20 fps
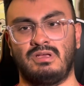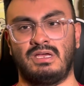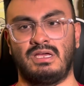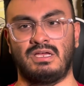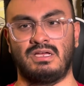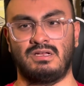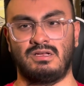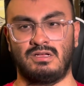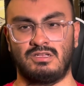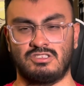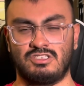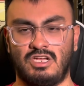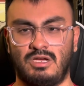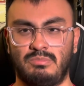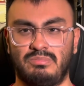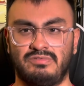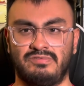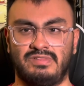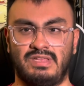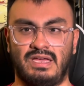And on
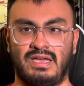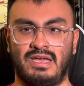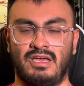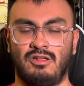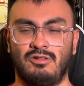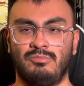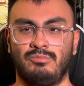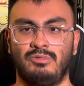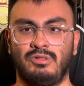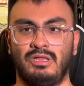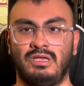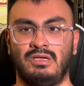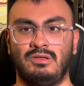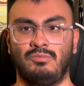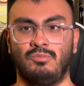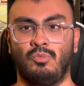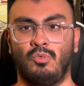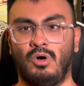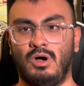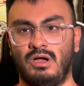top of that, Hellblade
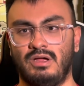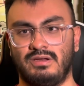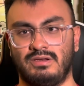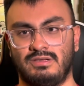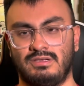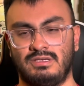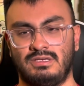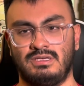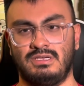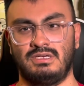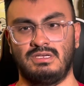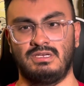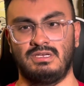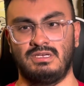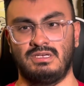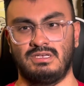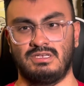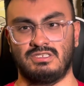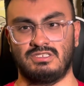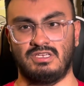1
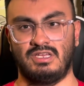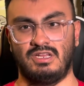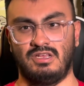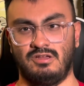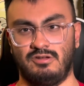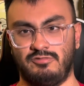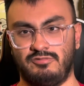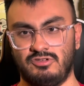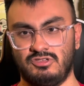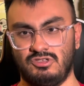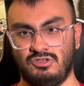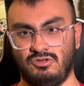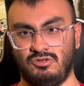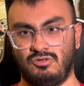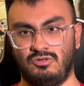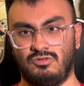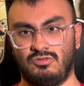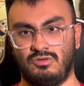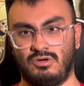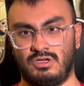is getting a
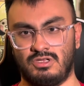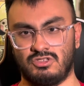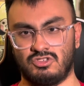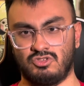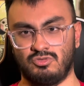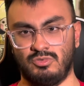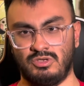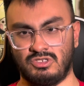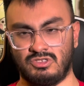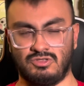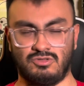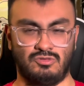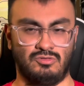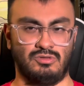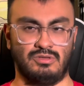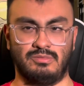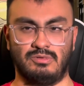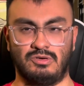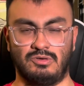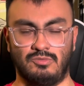physical on Switch through
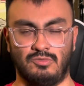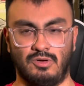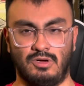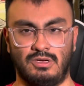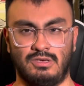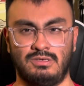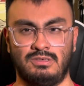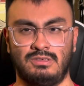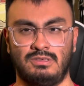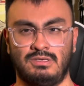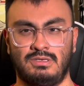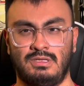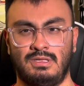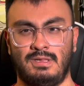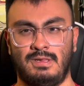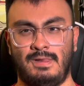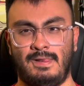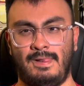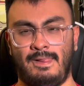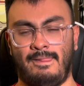Limited Run.
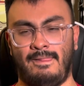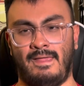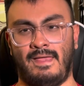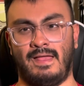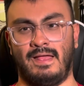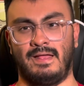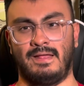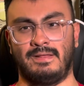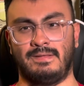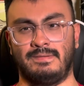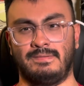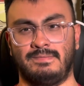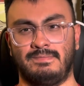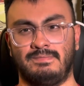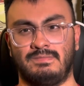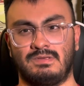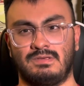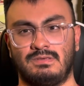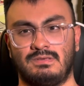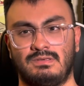
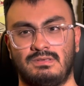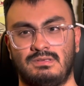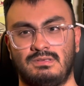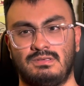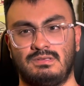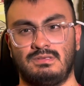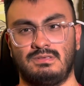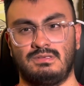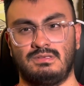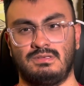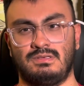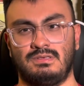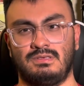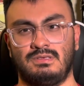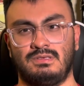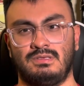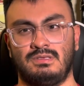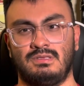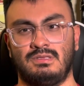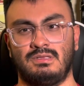And
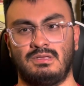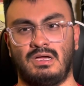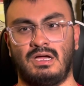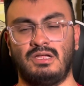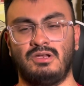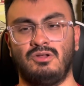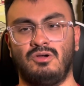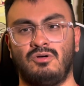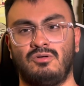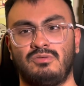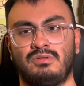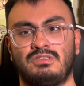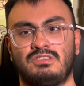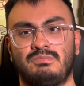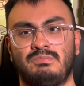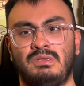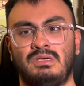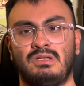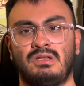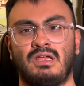I know it's
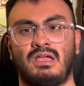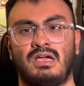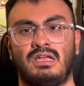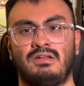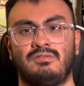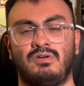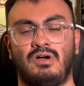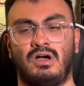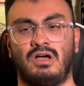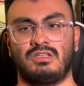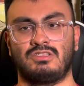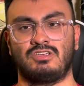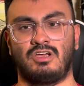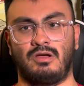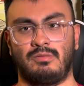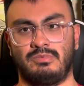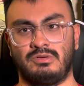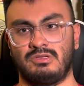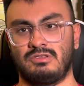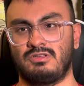been kind of a hot
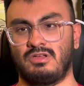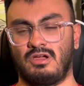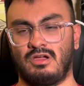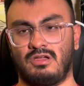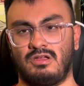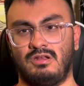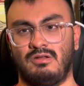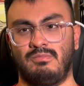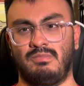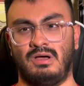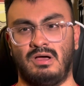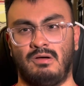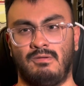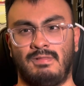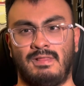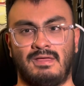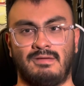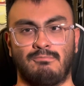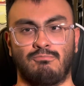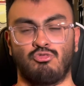topic talking about
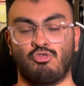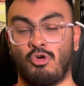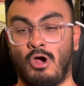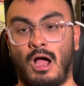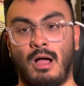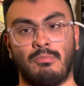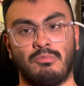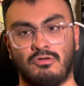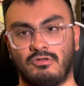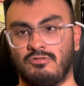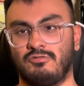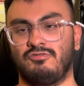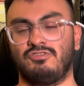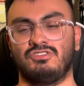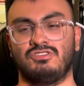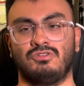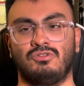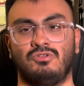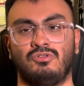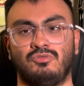like proper
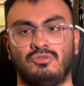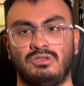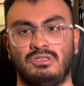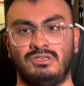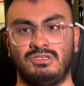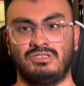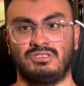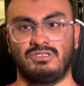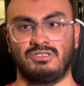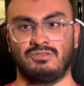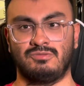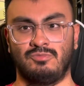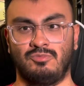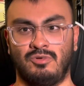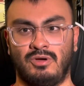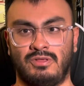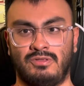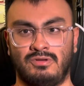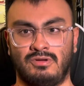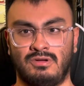physical releases,
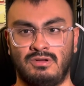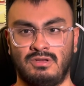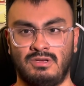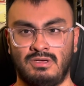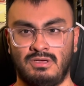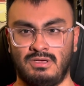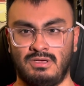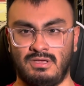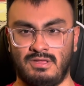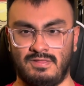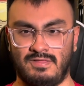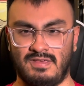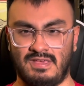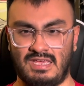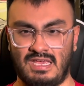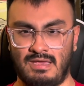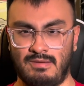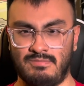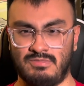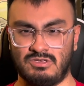whether the
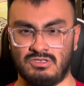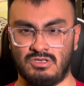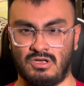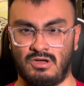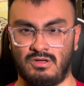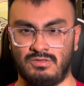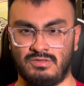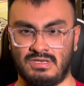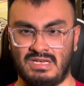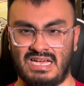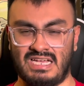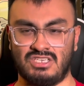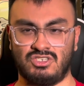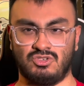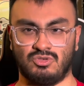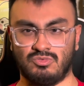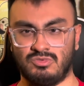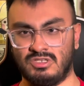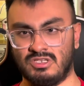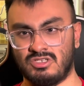game is on the
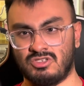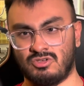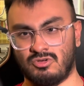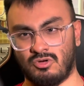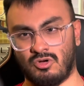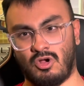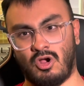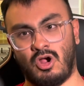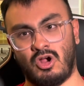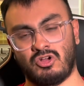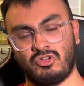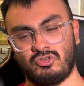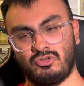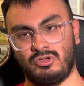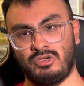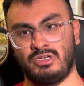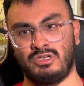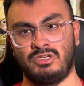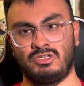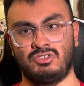actual disc or
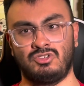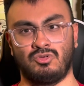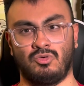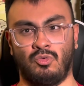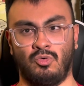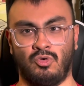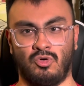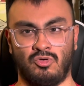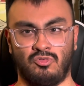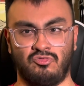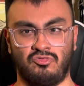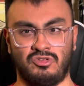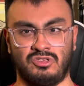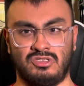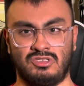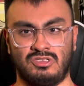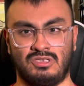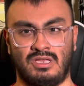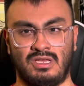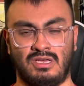cartridge, or if
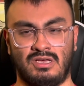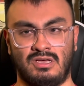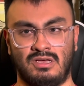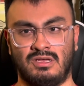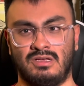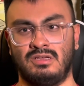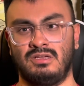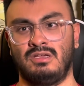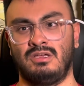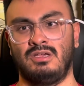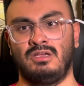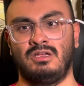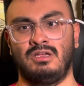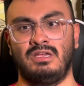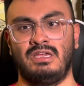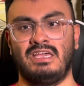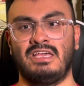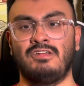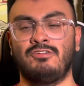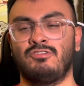it's like a
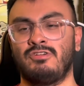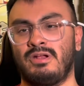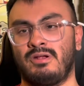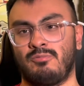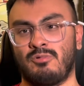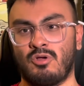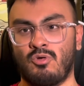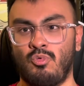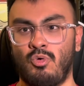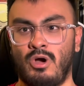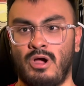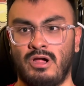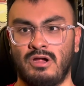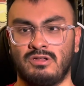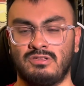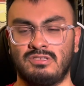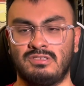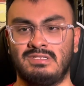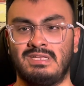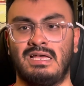internet
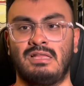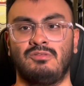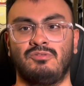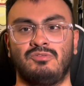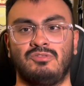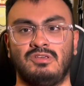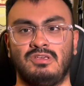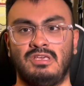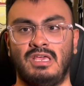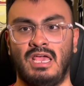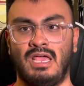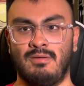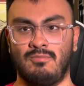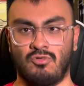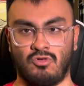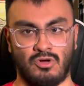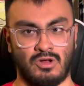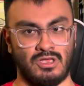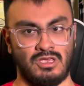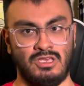required to download the game,
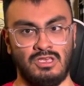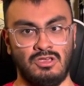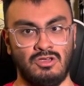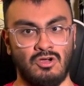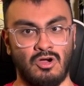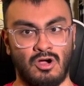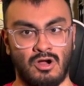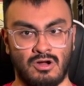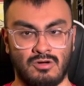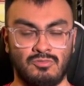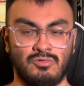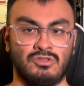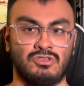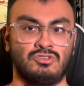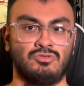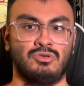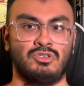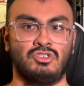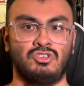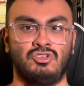or a key card with
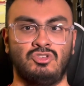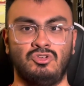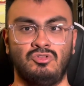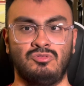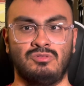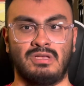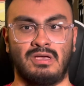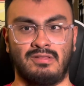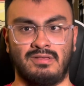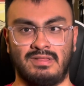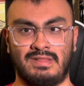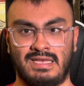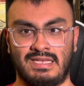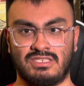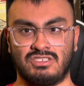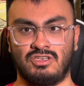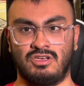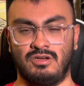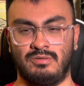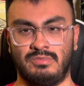Switch 2 now that
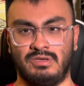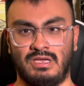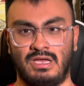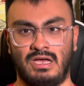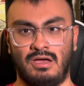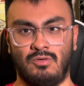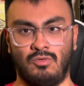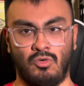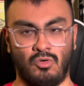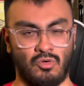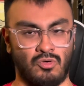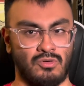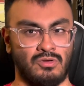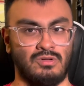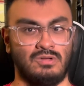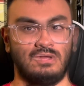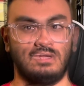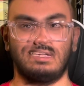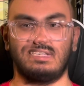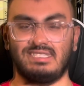that's coming out, or
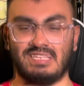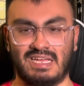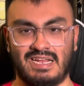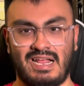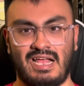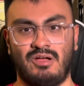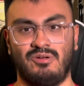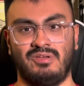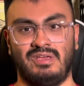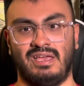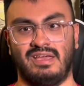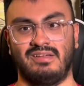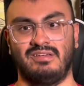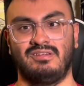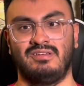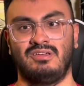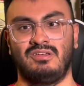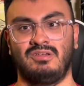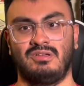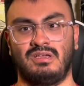it's not out yet
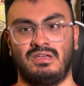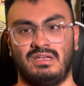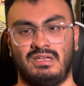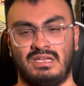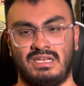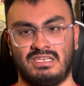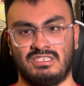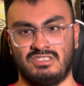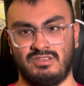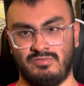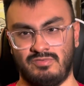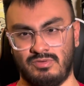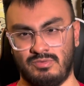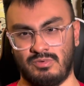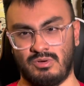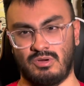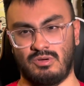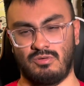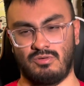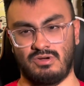as of the
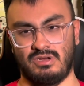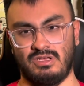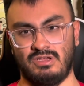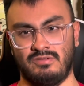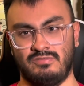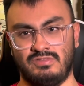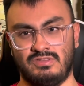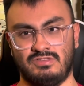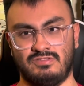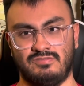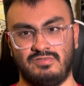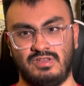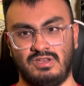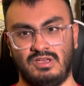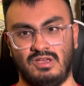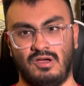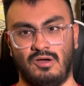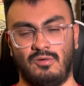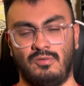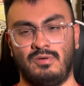recording of this
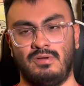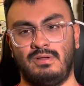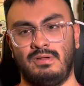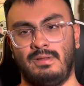video.